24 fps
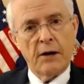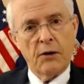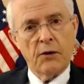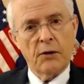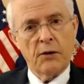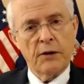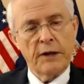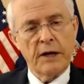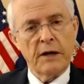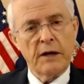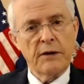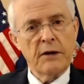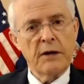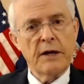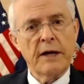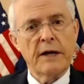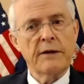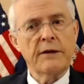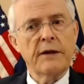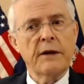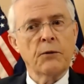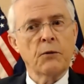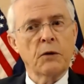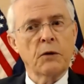On the other
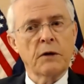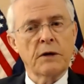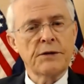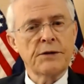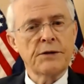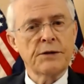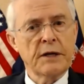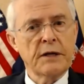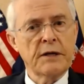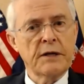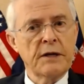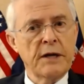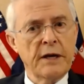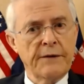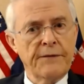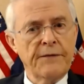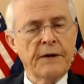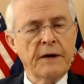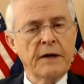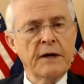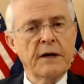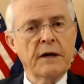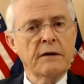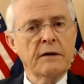hand, they were a
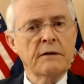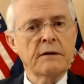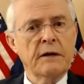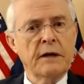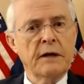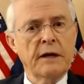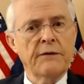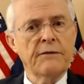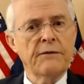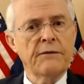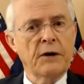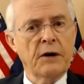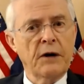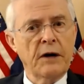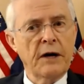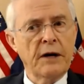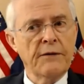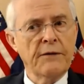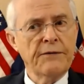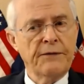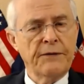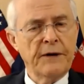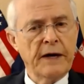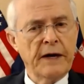significant and very
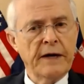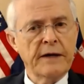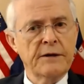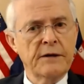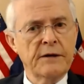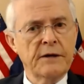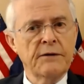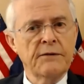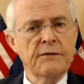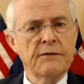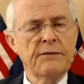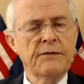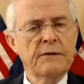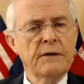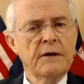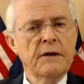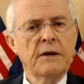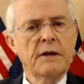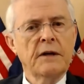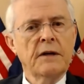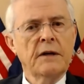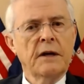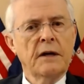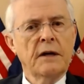effective
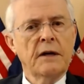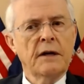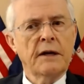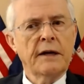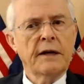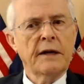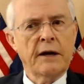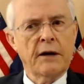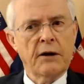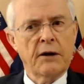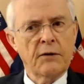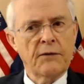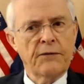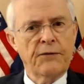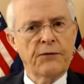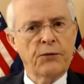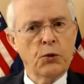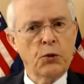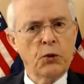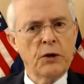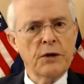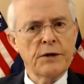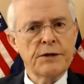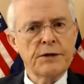air
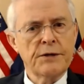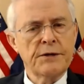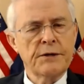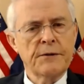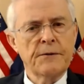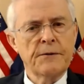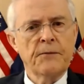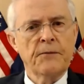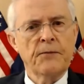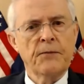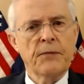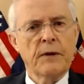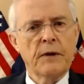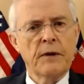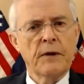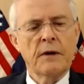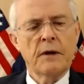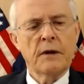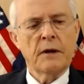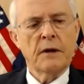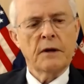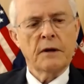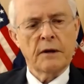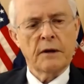force
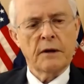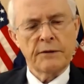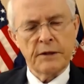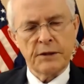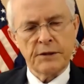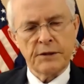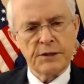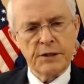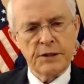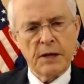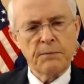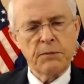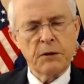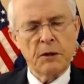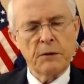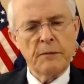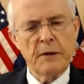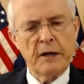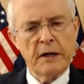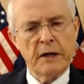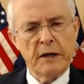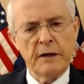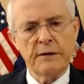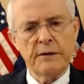that
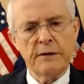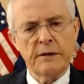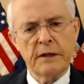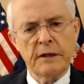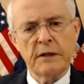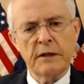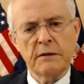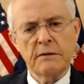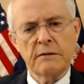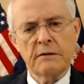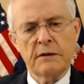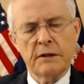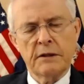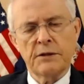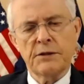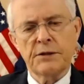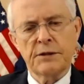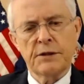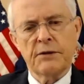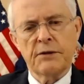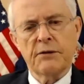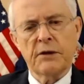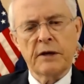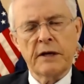supplemented the
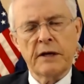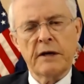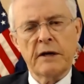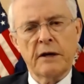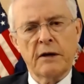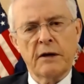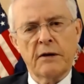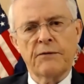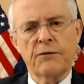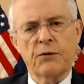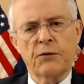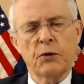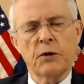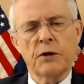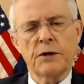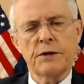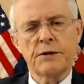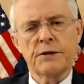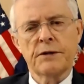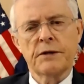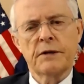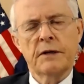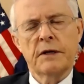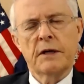Syrian Air
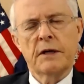Force.